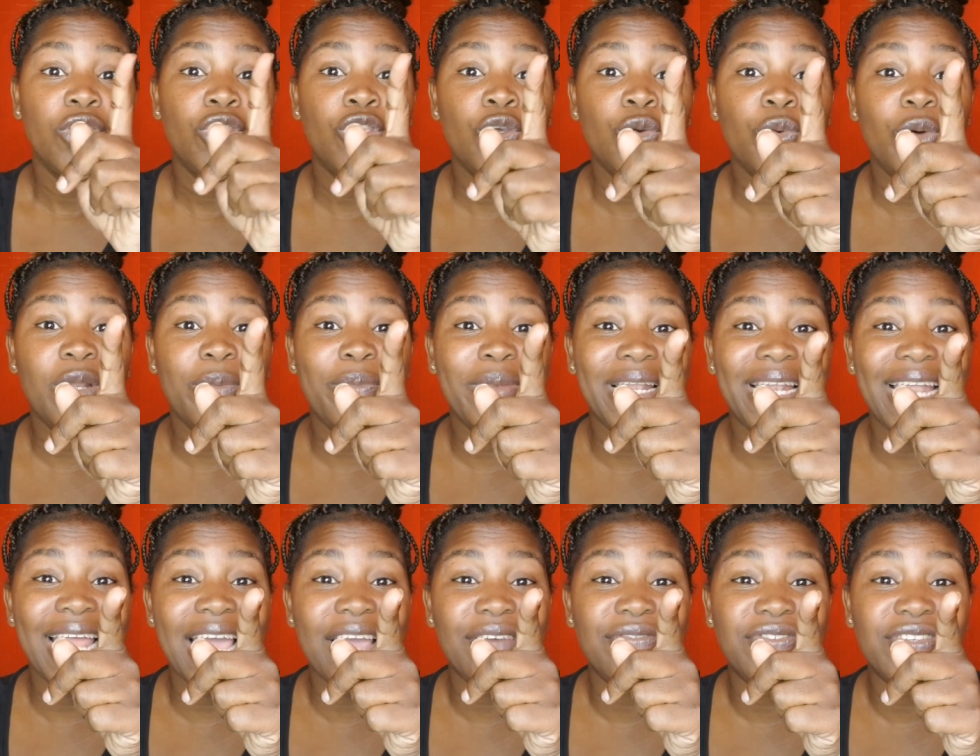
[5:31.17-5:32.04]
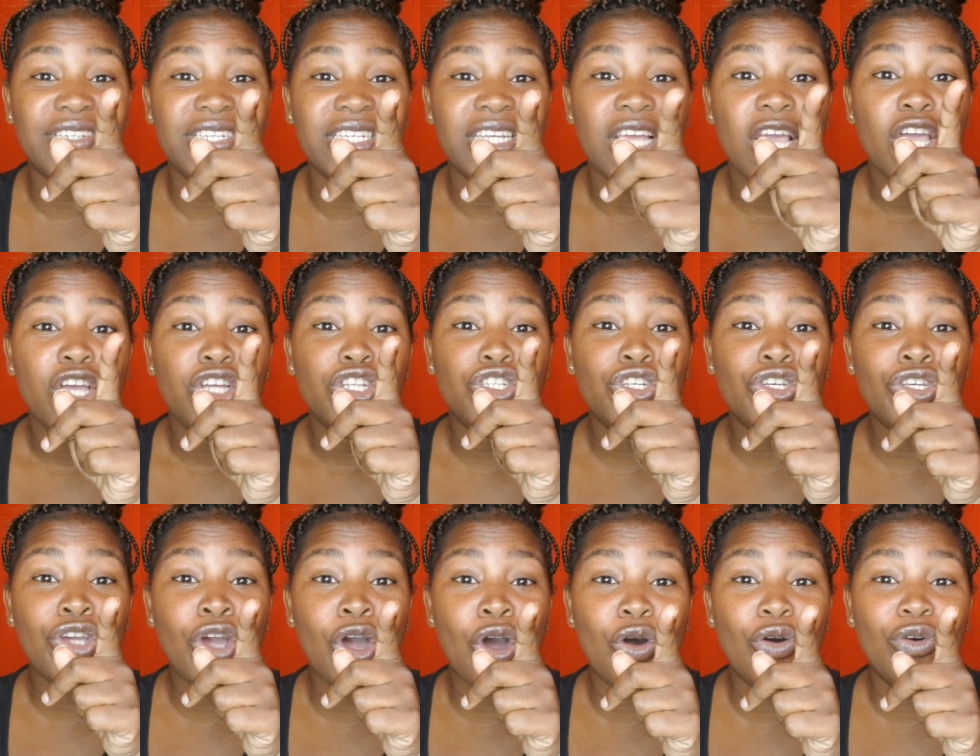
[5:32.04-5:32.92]
you will be left
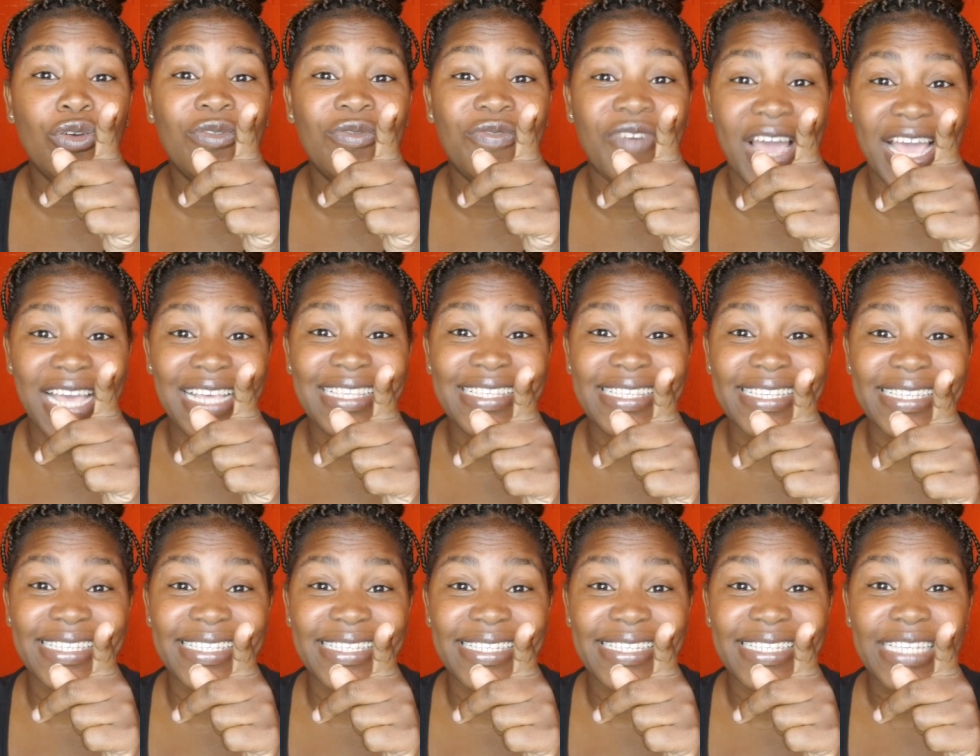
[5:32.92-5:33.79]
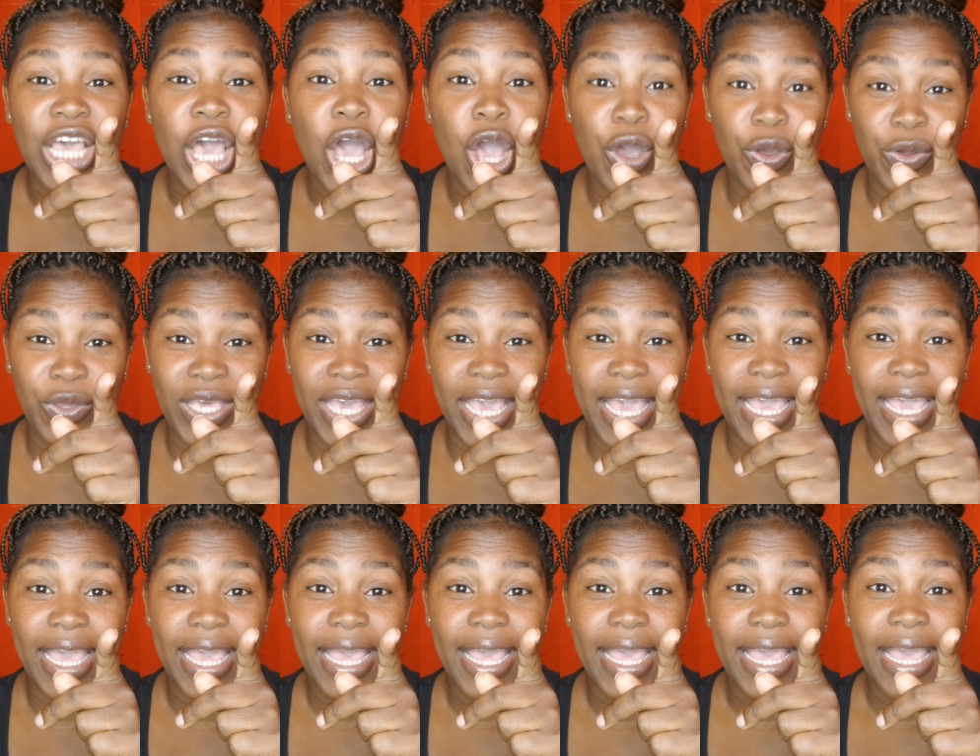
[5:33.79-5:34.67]
to your own vices,
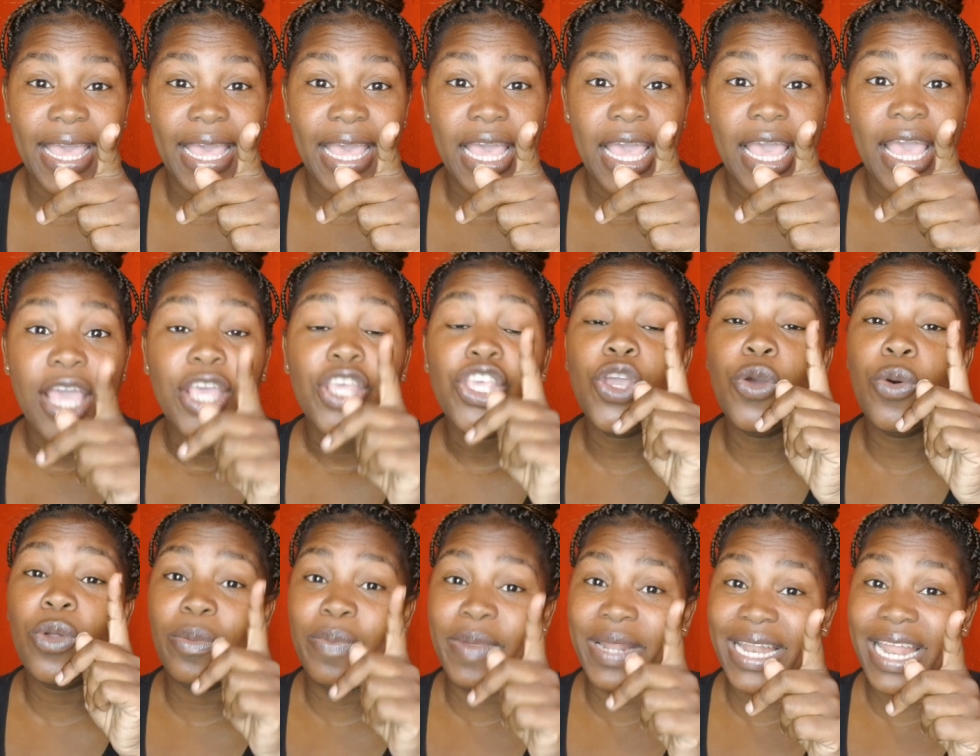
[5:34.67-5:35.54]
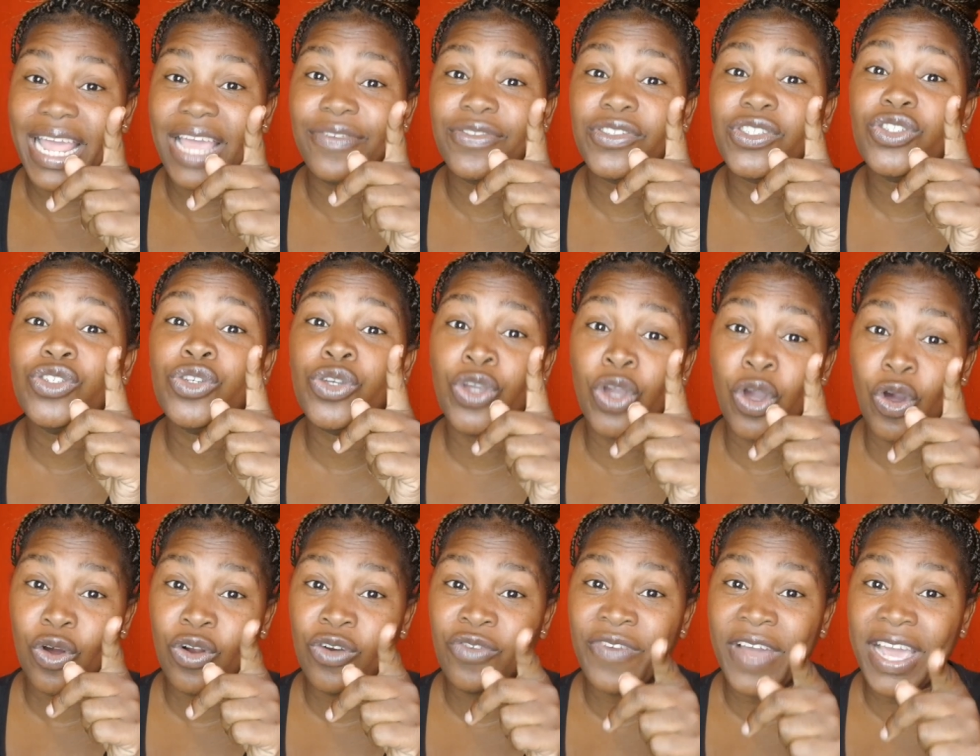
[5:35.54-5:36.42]
okay? You will be left to your
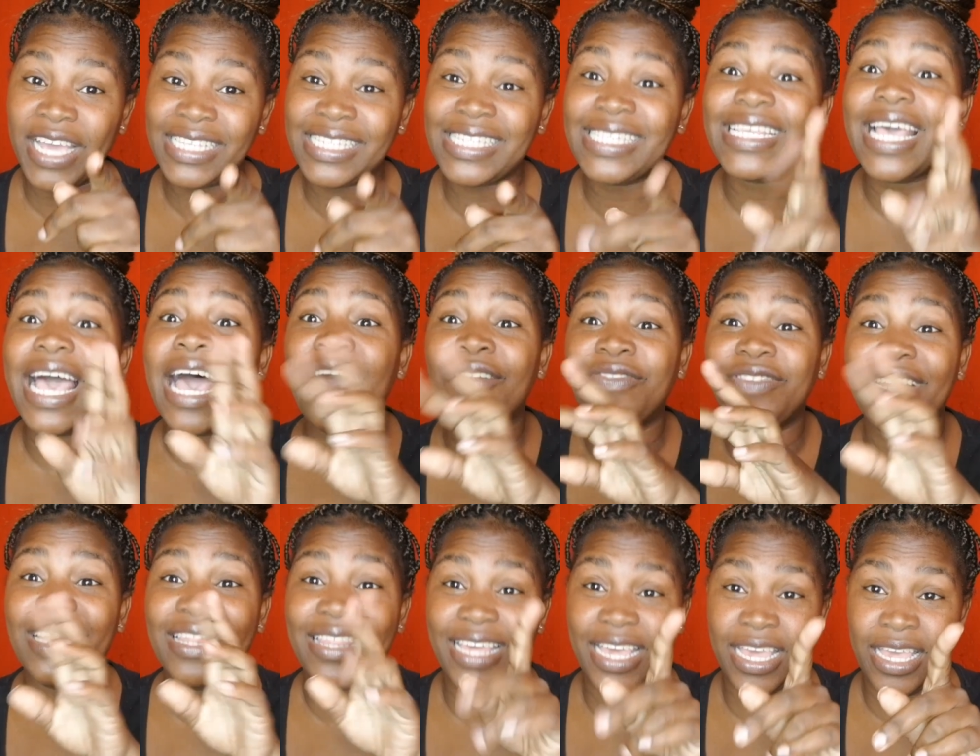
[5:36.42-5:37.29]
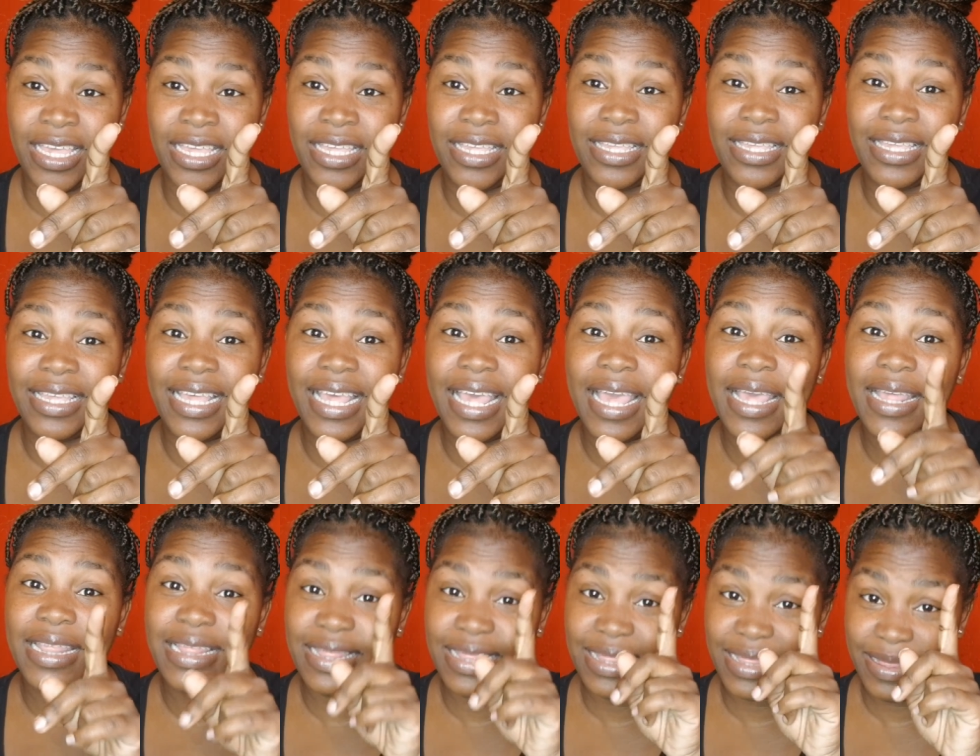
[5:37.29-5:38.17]
own vices after they
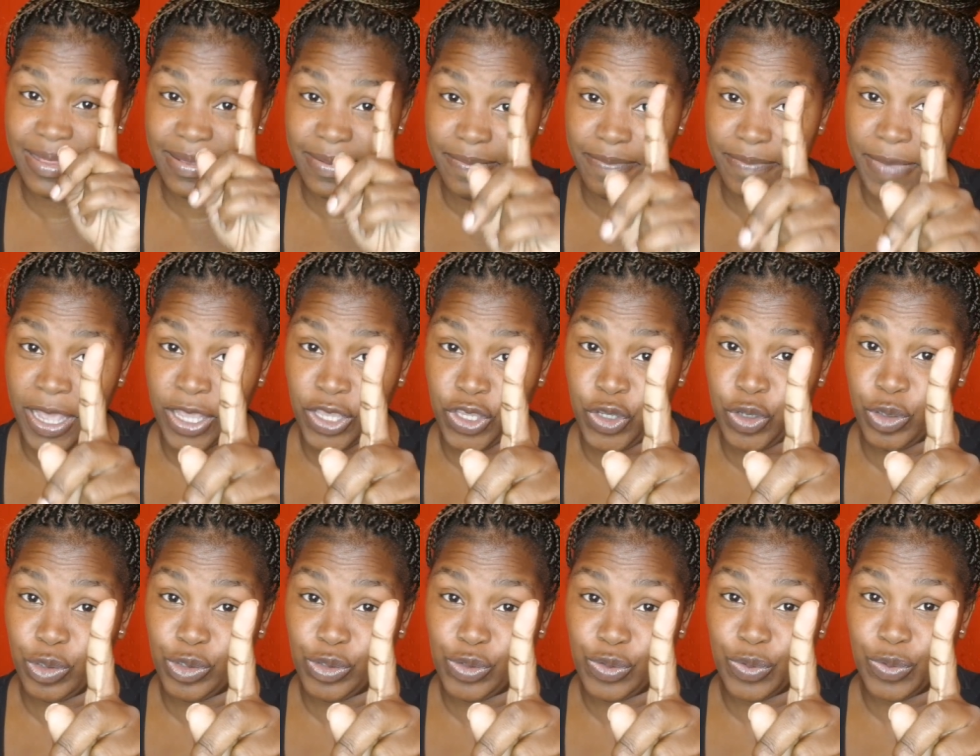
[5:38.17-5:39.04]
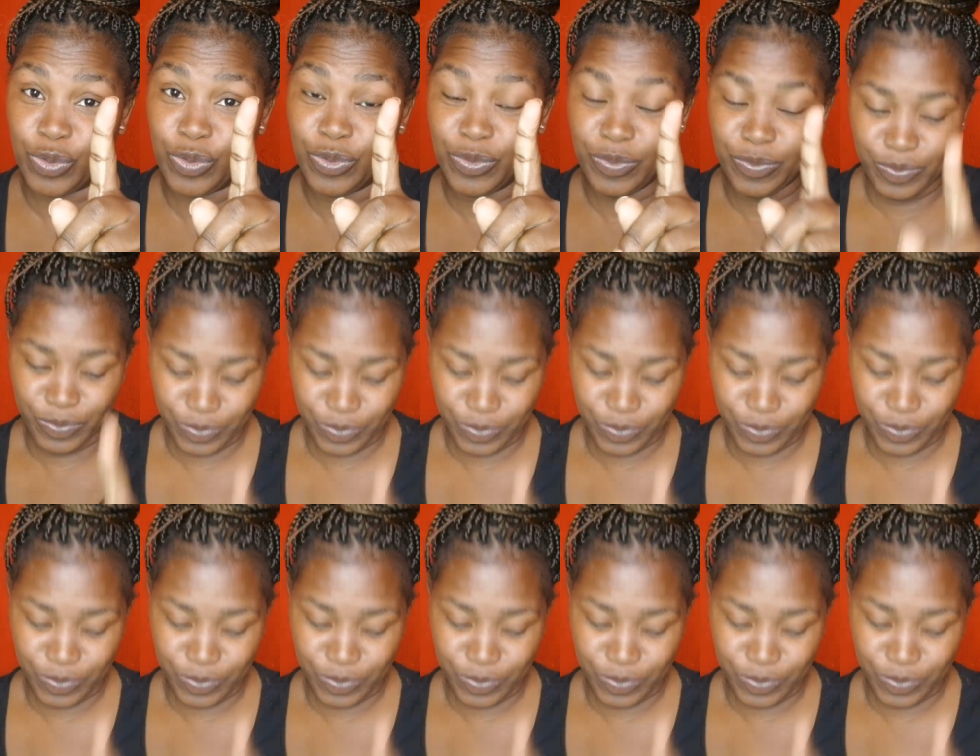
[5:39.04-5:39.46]
accuse you.